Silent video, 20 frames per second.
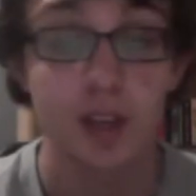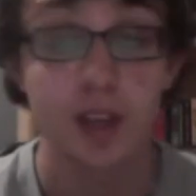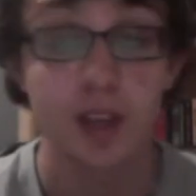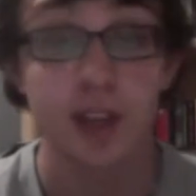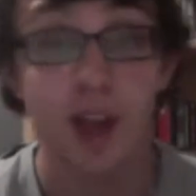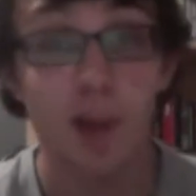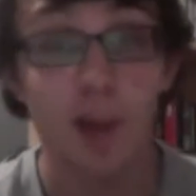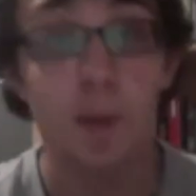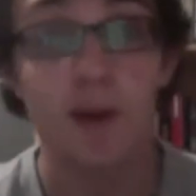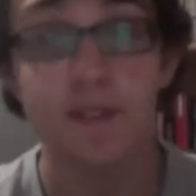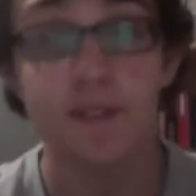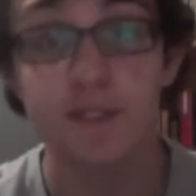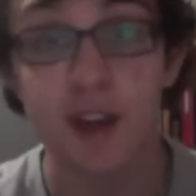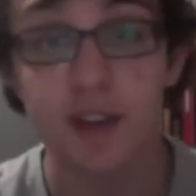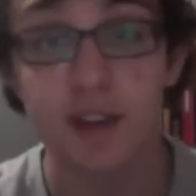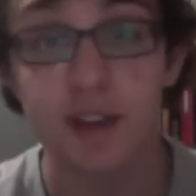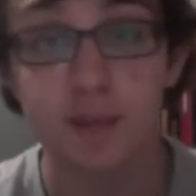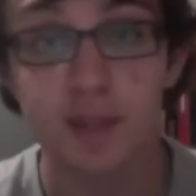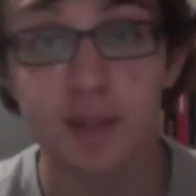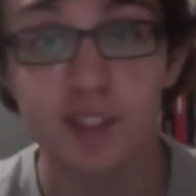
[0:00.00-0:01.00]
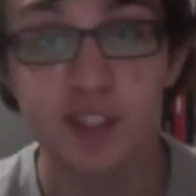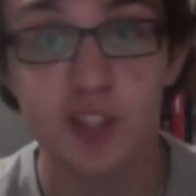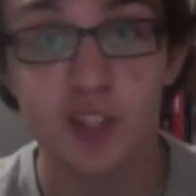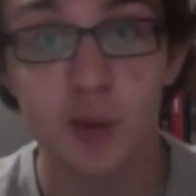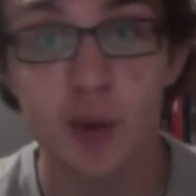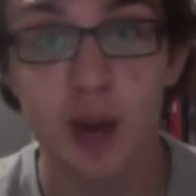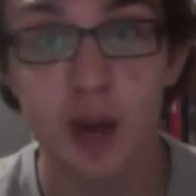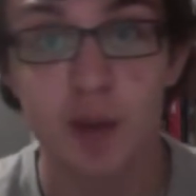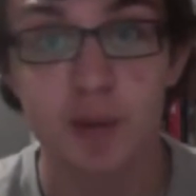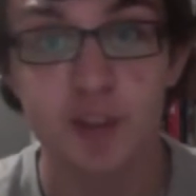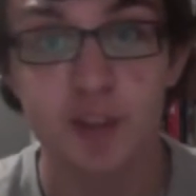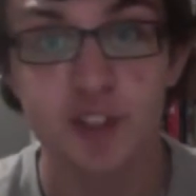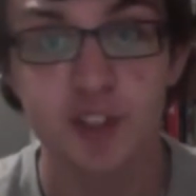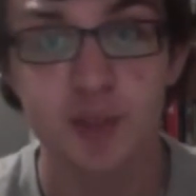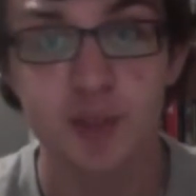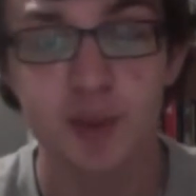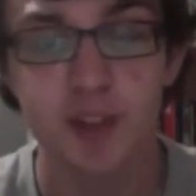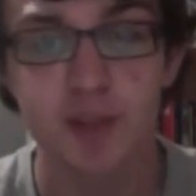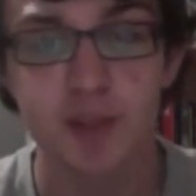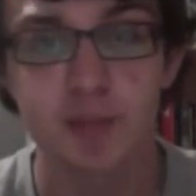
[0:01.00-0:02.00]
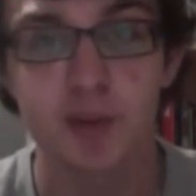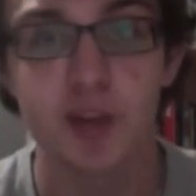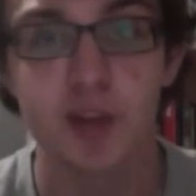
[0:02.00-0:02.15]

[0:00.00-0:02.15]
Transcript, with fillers: Now about five months ago when I originally read the book,